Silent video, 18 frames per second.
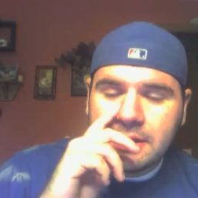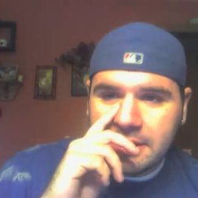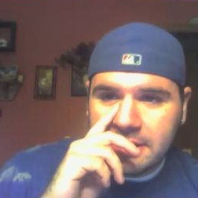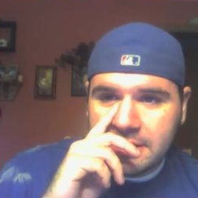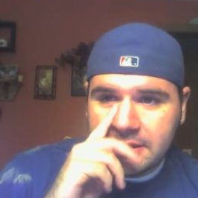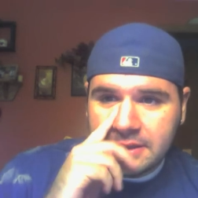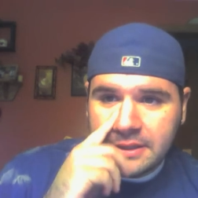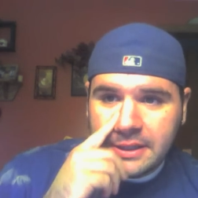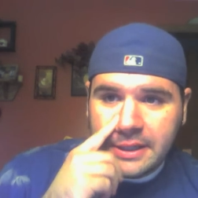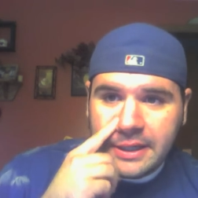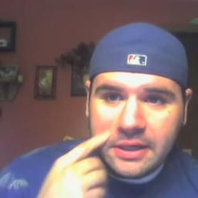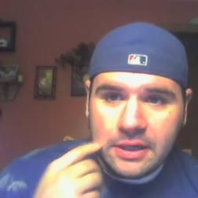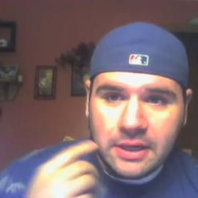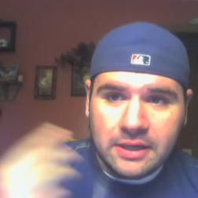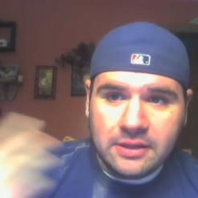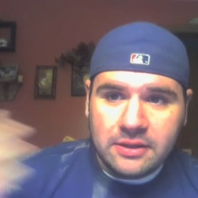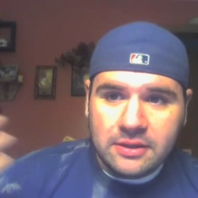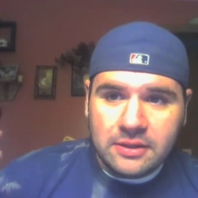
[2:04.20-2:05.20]
He's
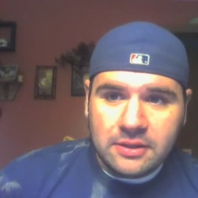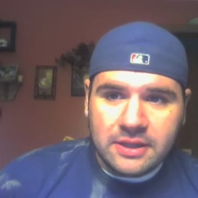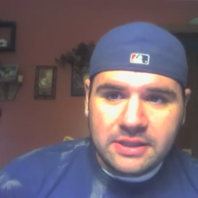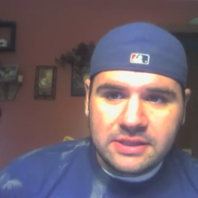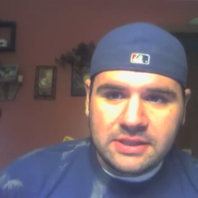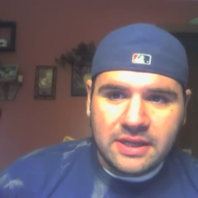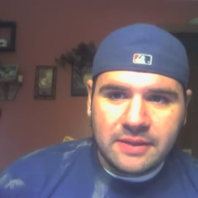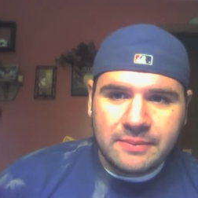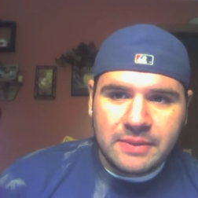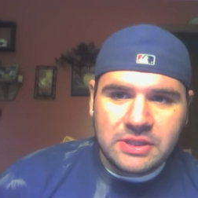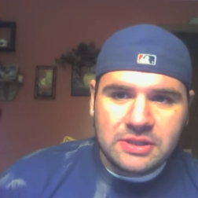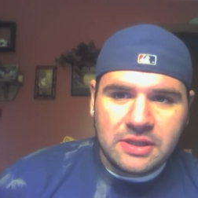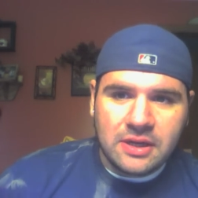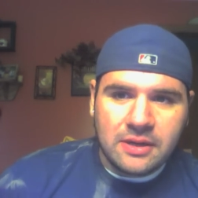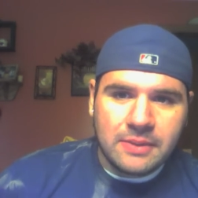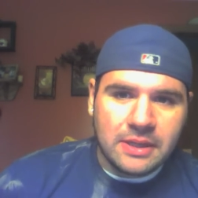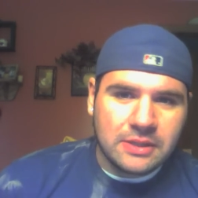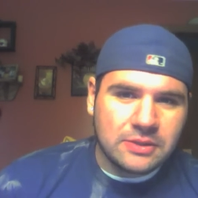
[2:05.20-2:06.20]
at, I think last time I
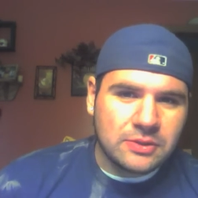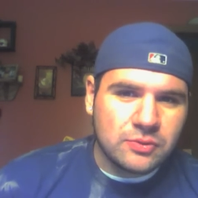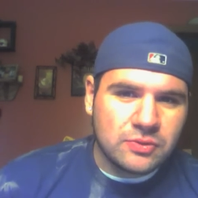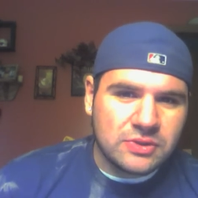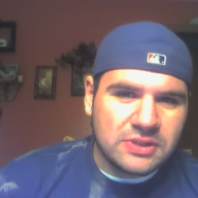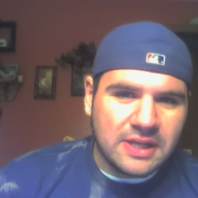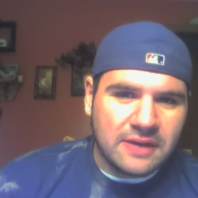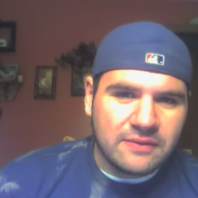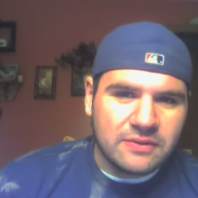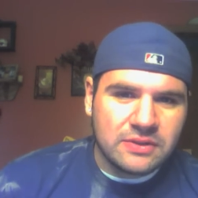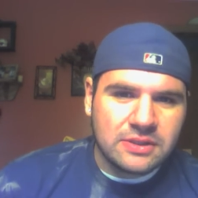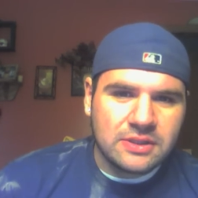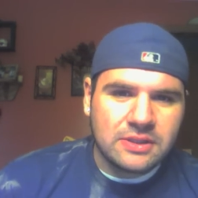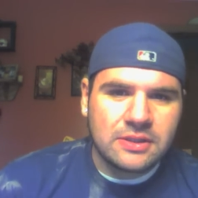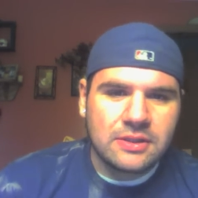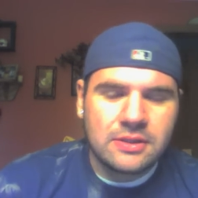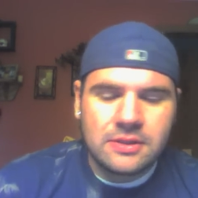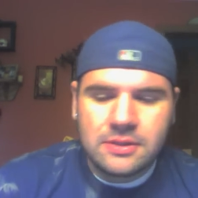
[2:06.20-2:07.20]
saw, about
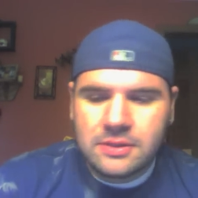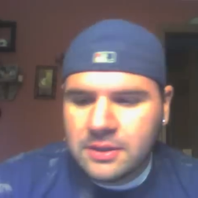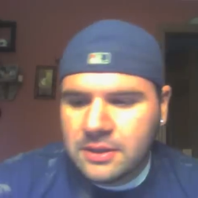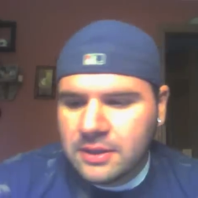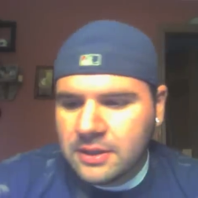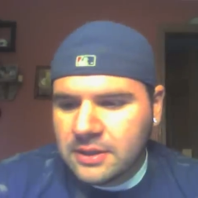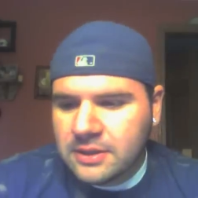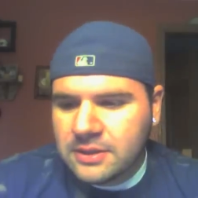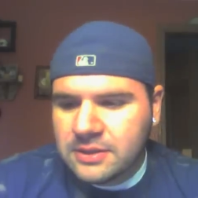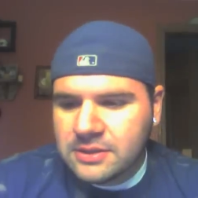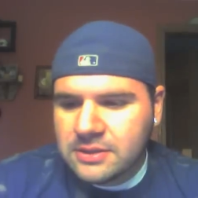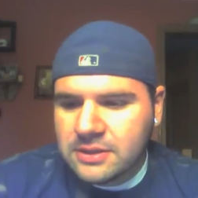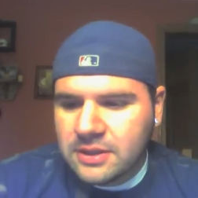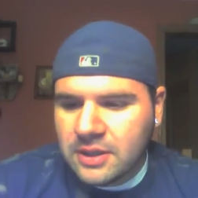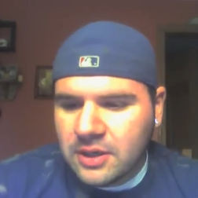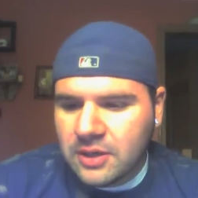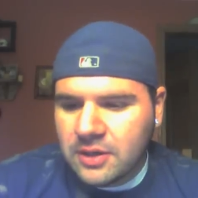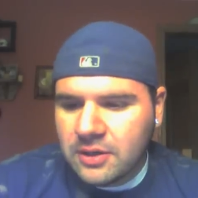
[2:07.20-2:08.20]
217.
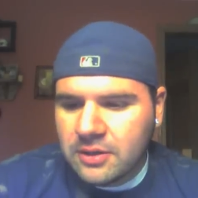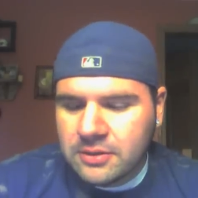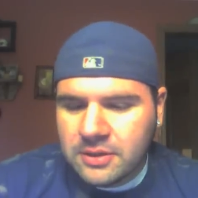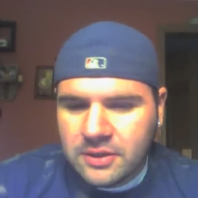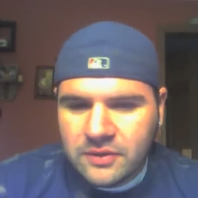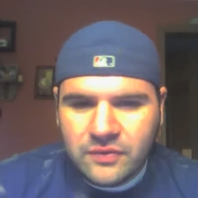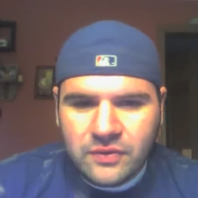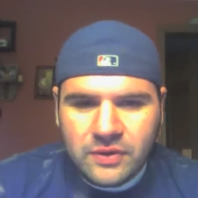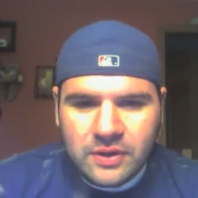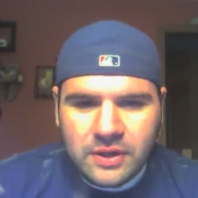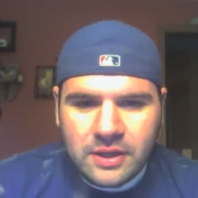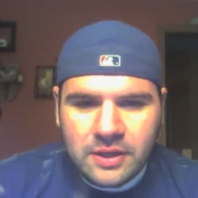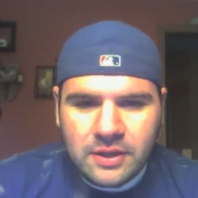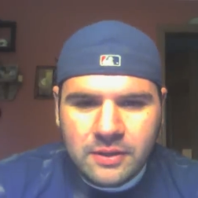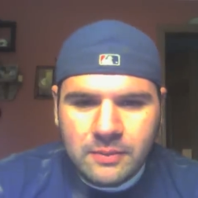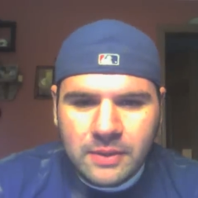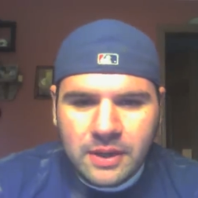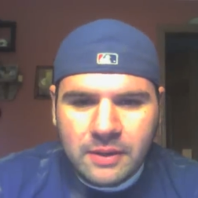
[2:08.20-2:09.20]
So good for
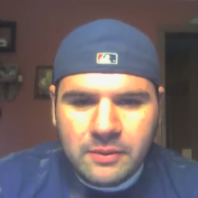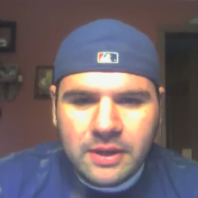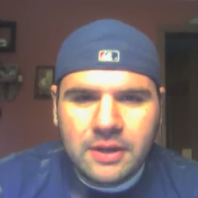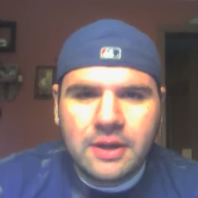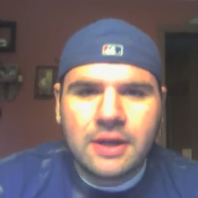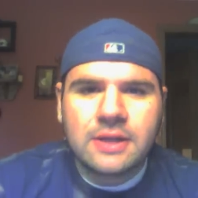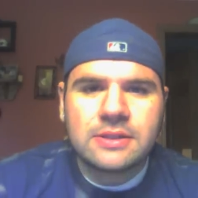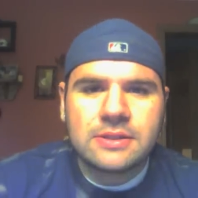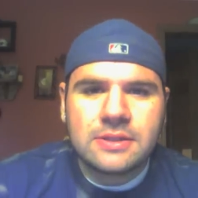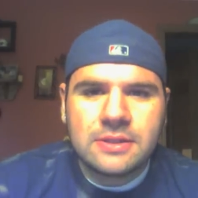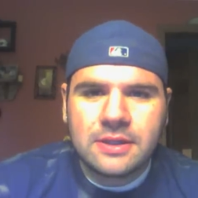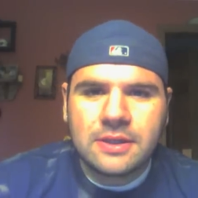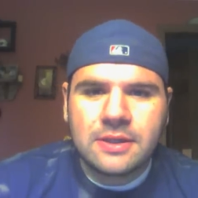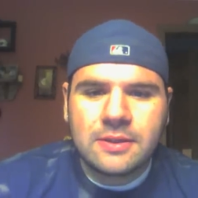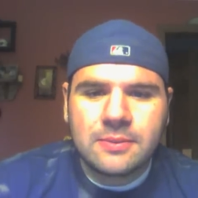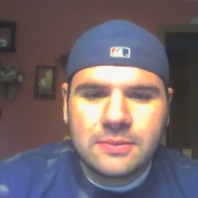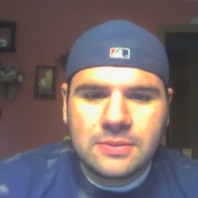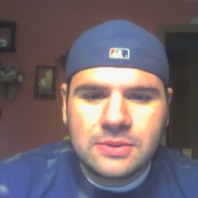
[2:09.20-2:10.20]
him. I weigh less than
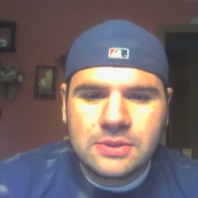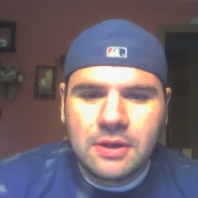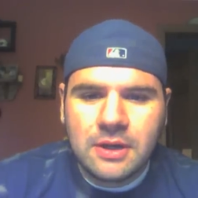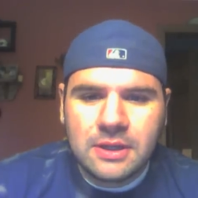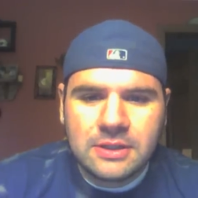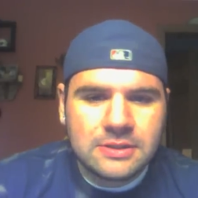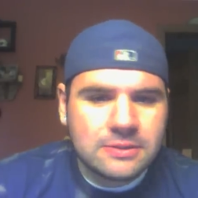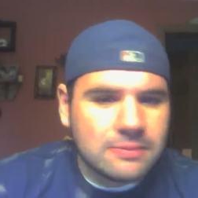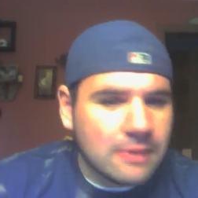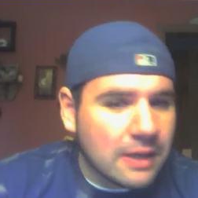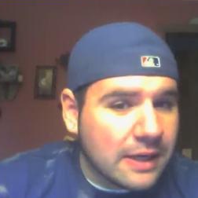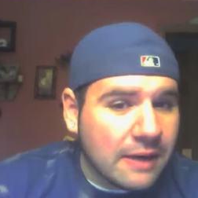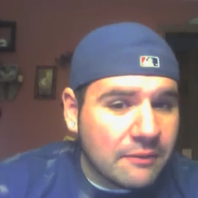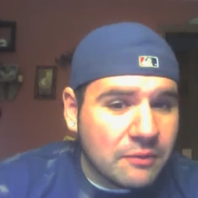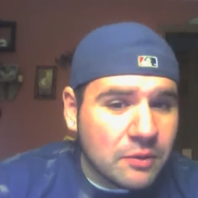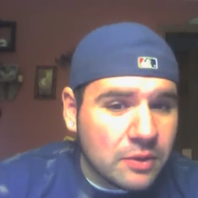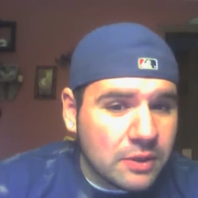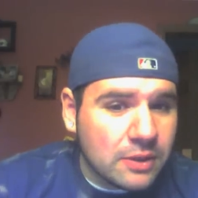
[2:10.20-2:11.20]
him. So I just wanted
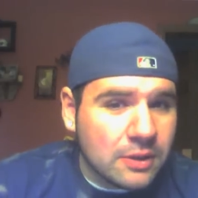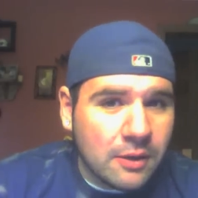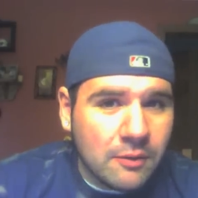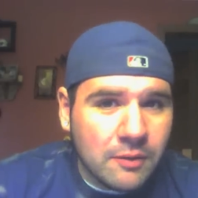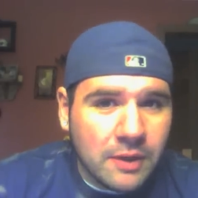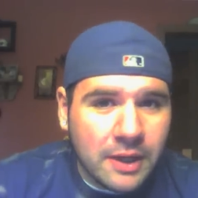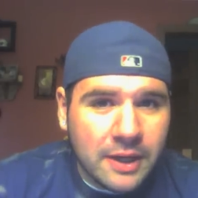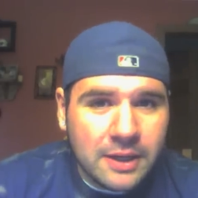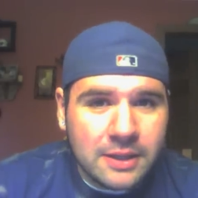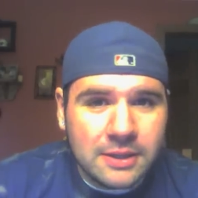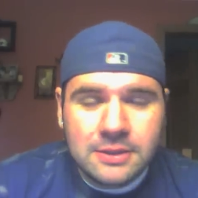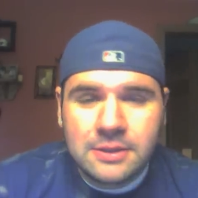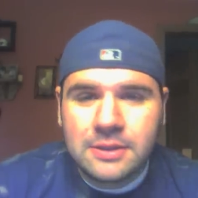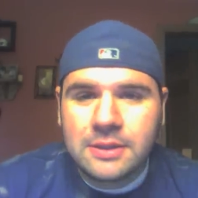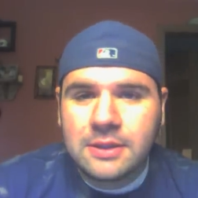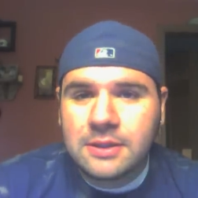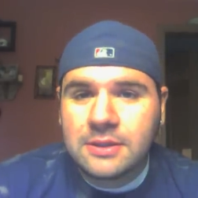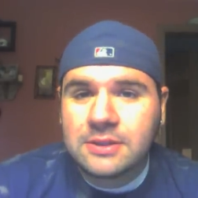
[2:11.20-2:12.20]
everyone to know that
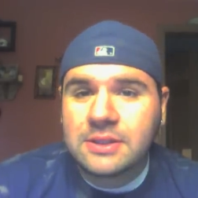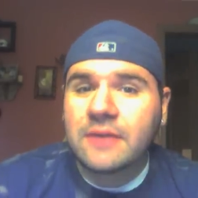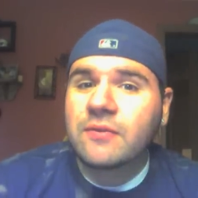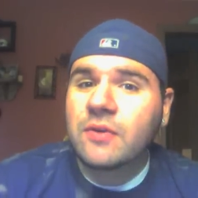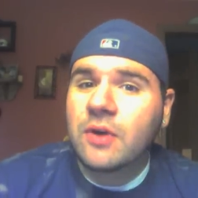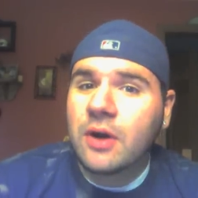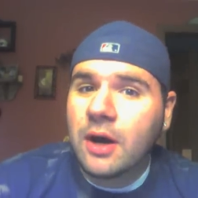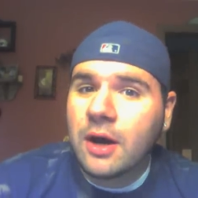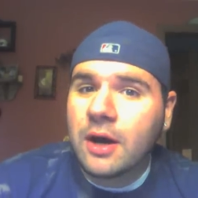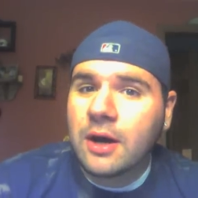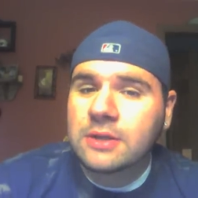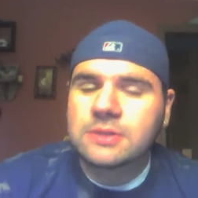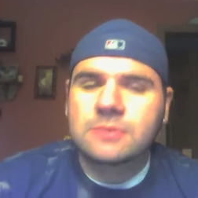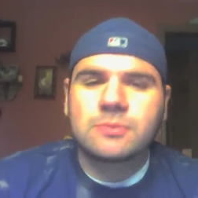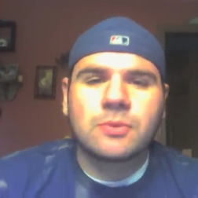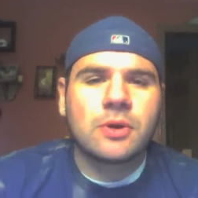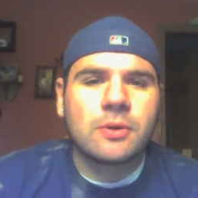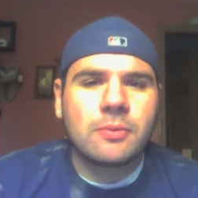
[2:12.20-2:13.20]
because I've
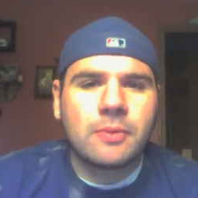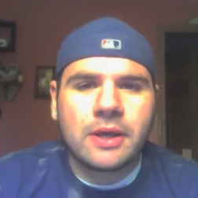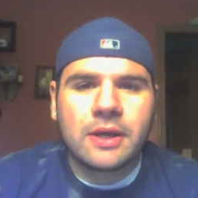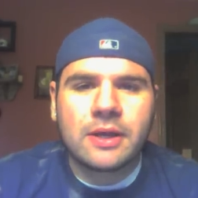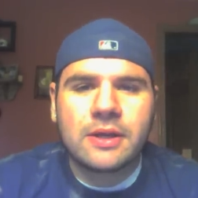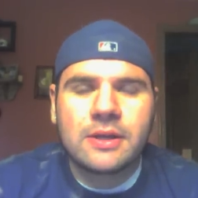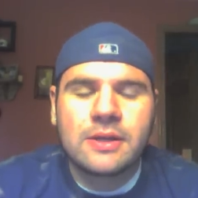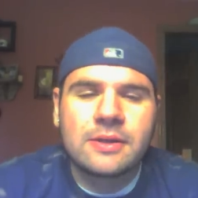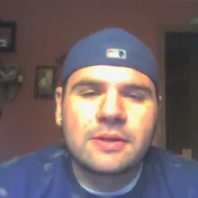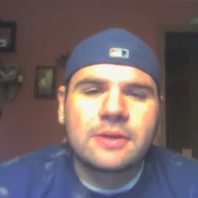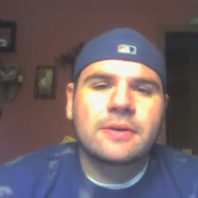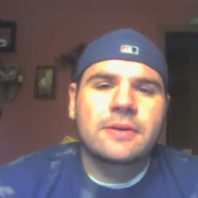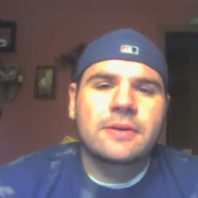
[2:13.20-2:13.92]
lost more weight.